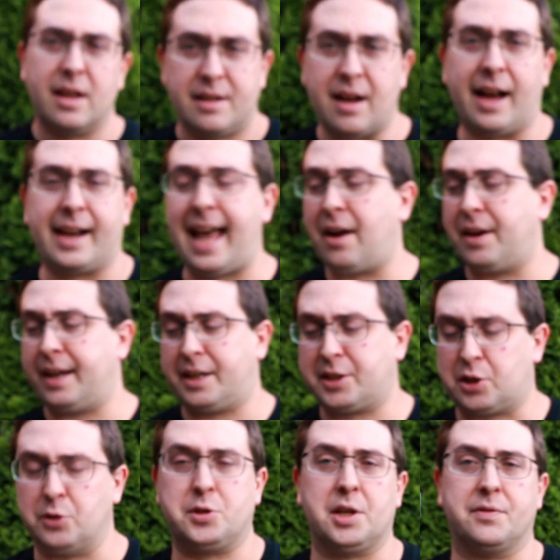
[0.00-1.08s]
Not counting
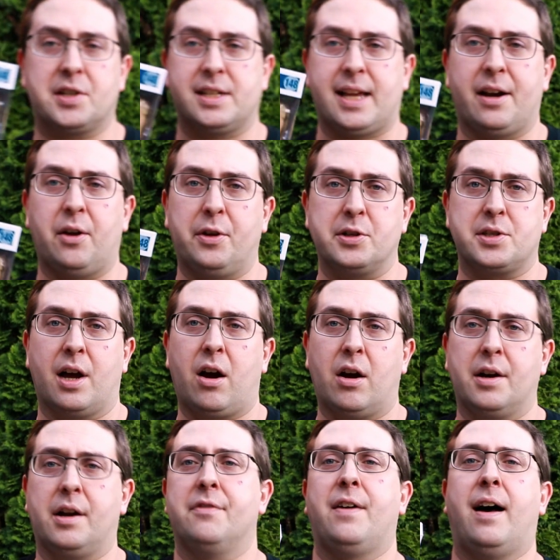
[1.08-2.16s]
exclusives, because I know there's a
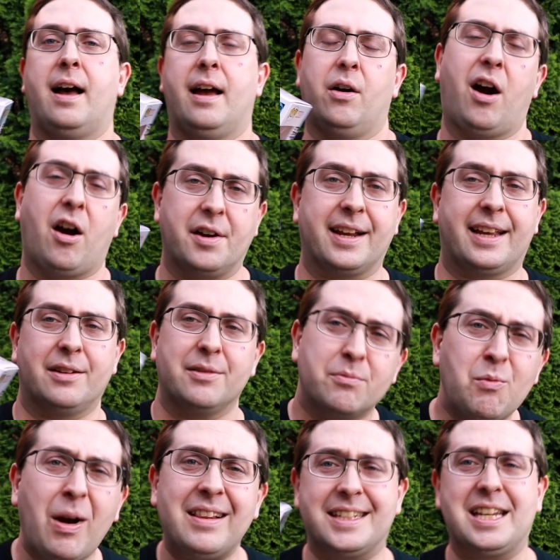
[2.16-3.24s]

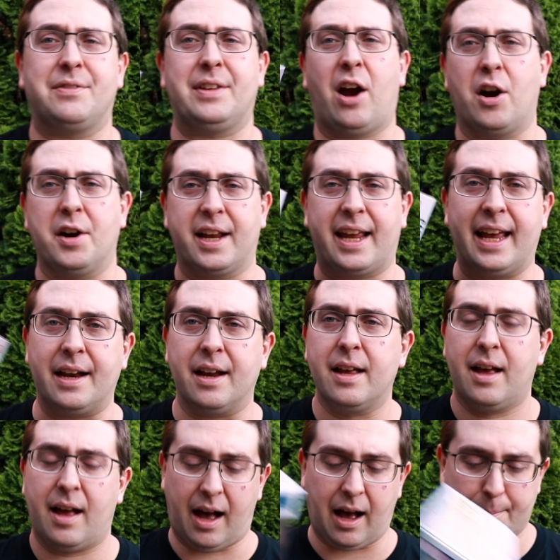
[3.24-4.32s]
relatively hard to get
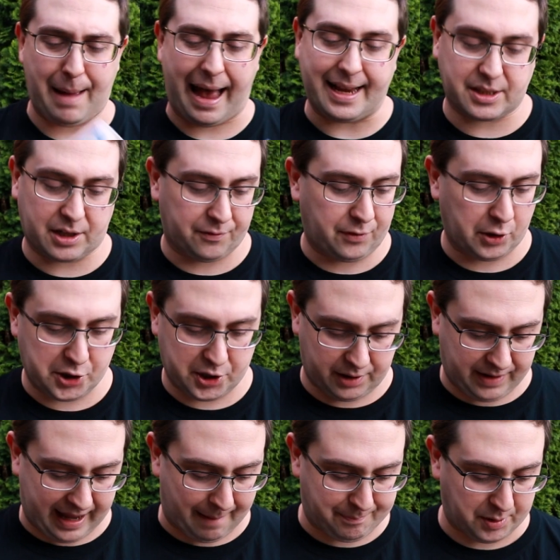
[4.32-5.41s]
masked version
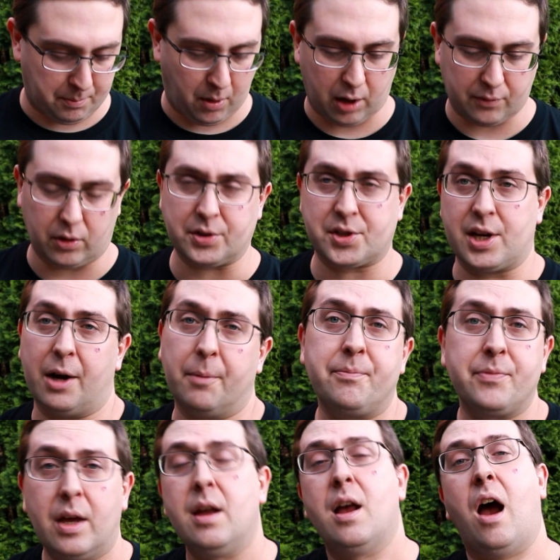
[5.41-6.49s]
of Captain Marvel, so.
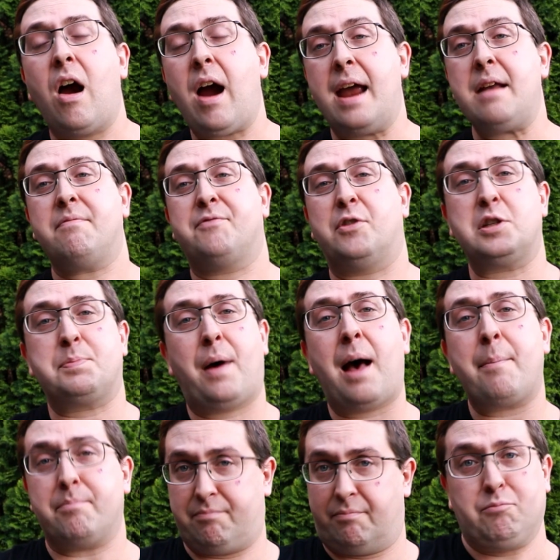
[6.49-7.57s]
All right, first
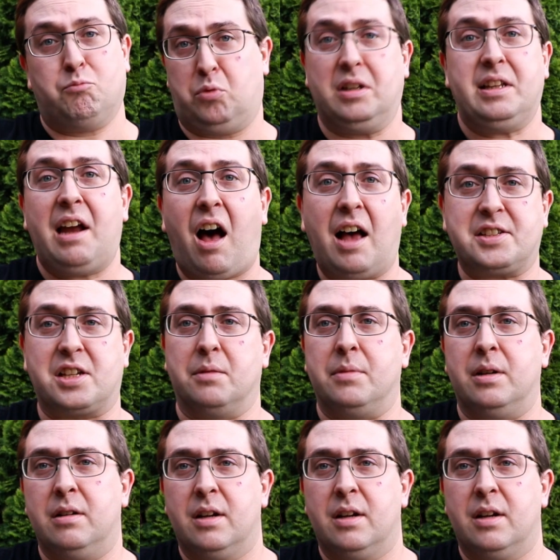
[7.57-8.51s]
pop, really awesome.